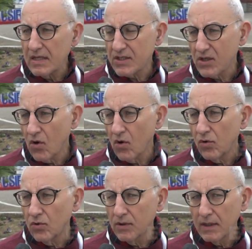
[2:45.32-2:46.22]

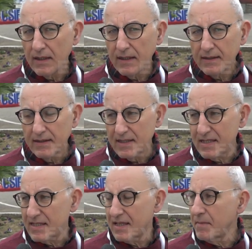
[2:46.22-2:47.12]
So uh, this
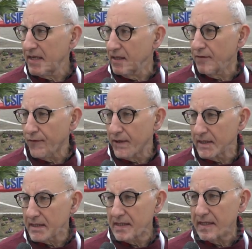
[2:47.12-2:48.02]
is the main difference.